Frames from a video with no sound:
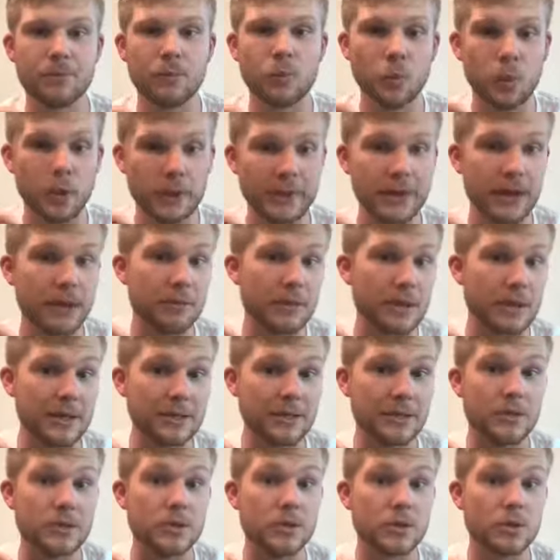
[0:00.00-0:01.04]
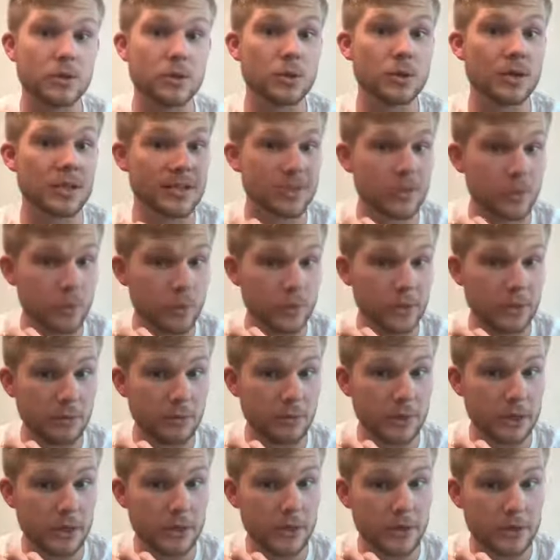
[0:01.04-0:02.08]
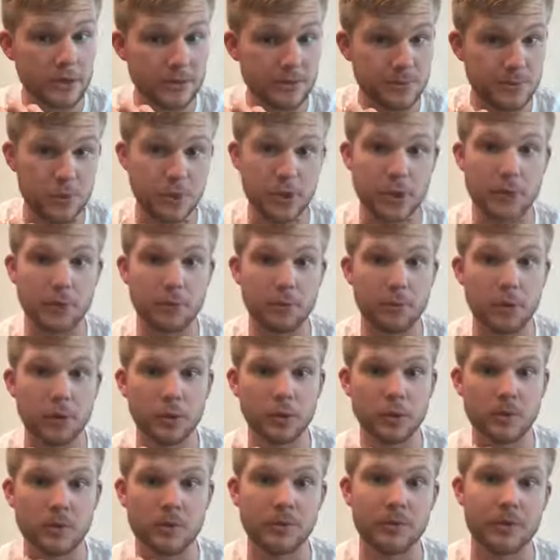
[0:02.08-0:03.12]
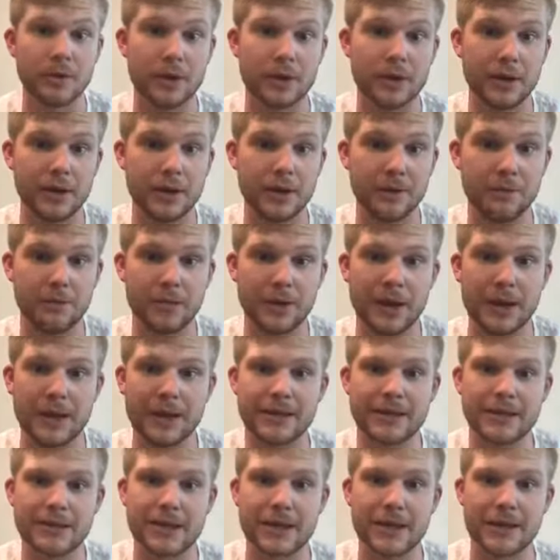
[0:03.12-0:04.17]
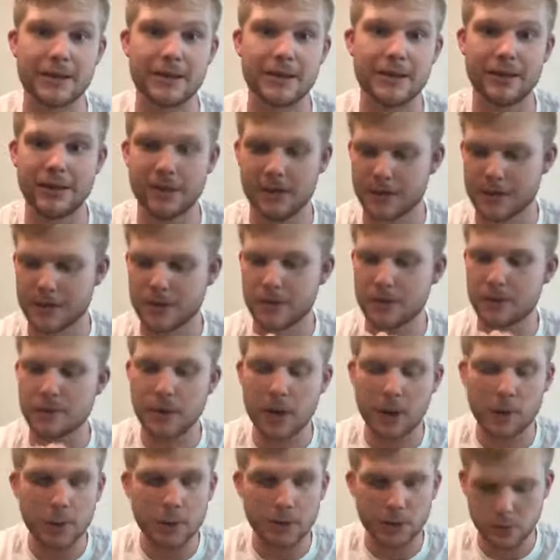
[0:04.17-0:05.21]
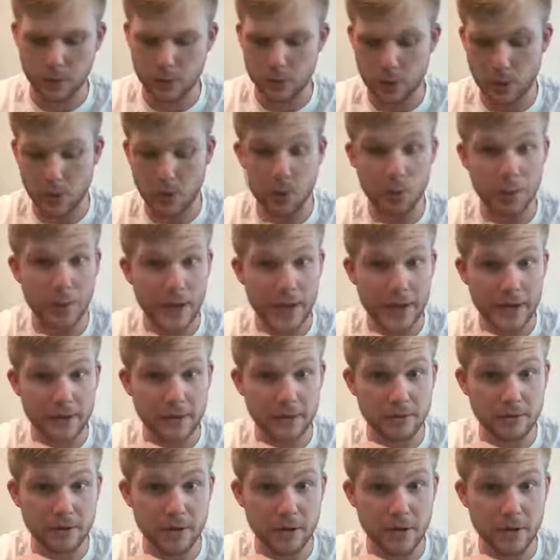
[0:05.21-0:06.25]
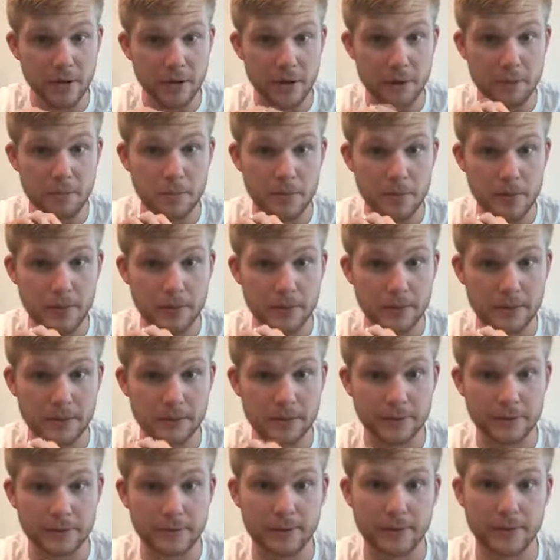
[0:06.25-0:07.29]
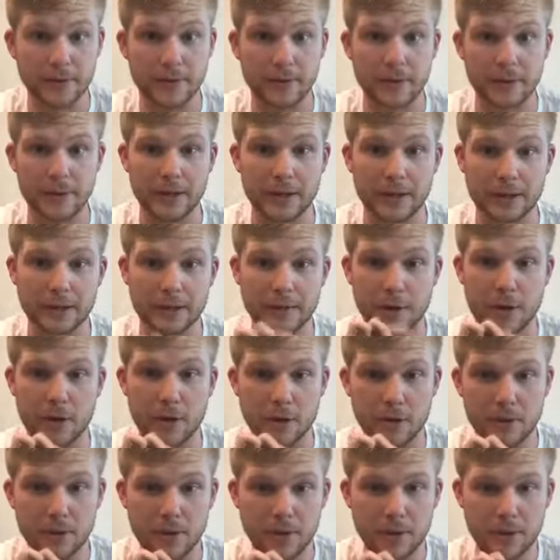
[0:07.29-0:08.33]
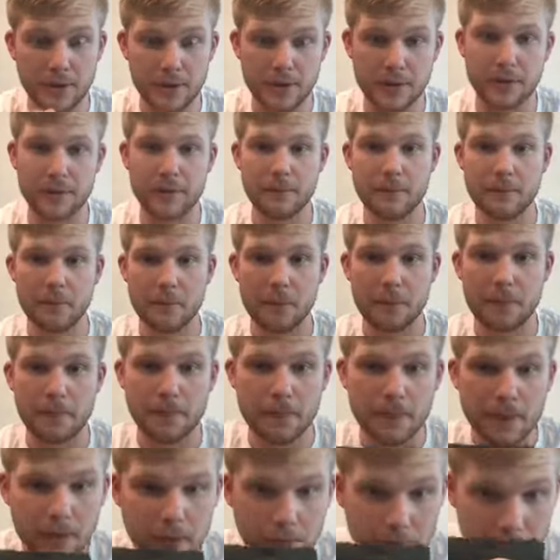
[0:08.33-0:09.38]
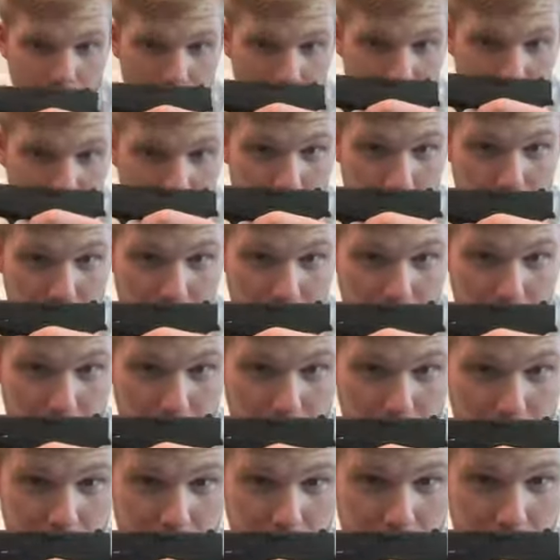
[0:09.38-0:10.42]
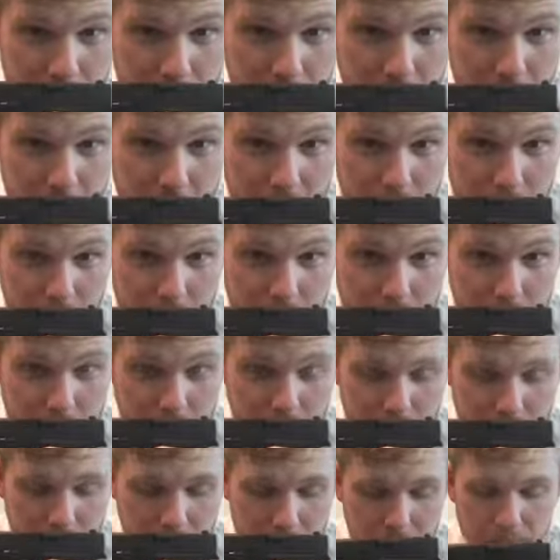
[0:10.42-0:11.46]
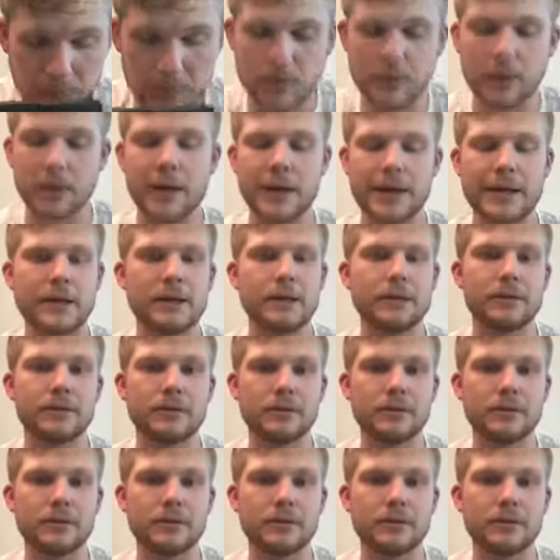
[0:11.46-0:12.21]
What that means is usually it's a really, really crisp trigger pull that gets set when you rack the firearm, like so. You get a really, really light